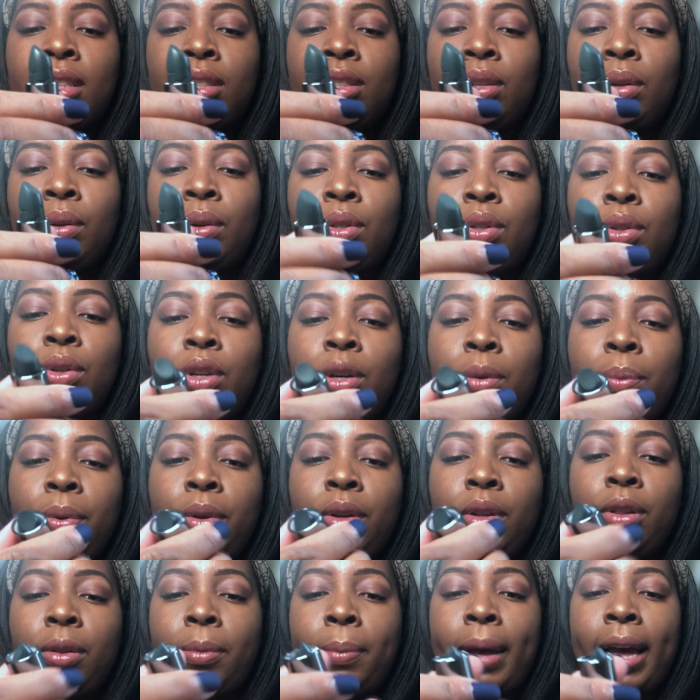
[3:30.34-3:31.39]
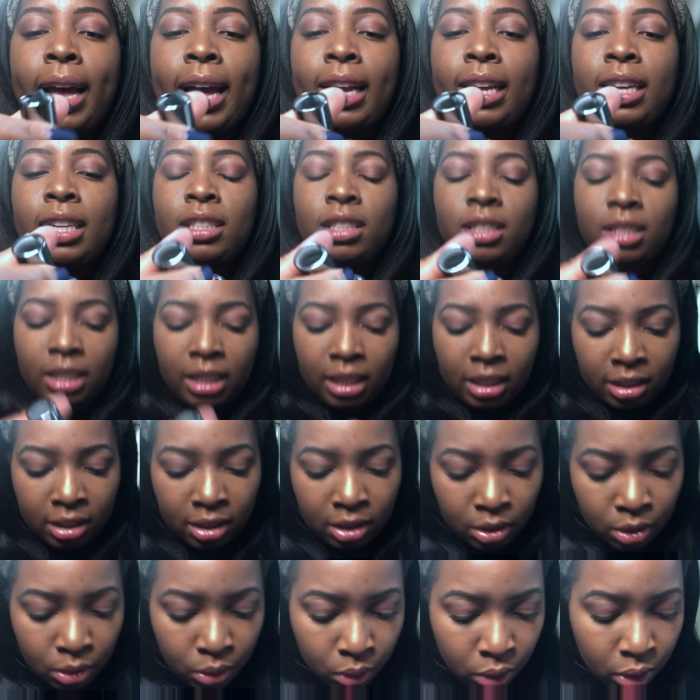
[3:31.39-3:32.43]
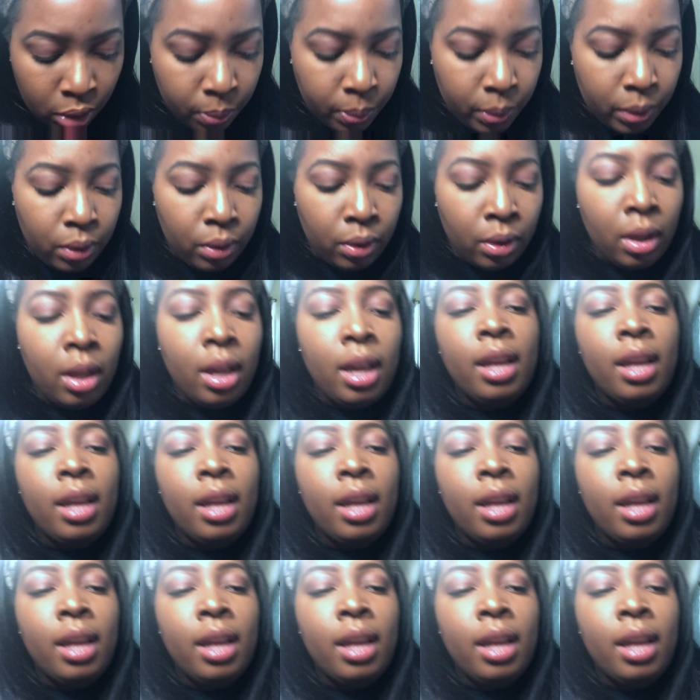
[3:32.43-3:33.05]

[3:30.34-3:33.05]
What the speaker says: is so adorable. The packaging is adorable.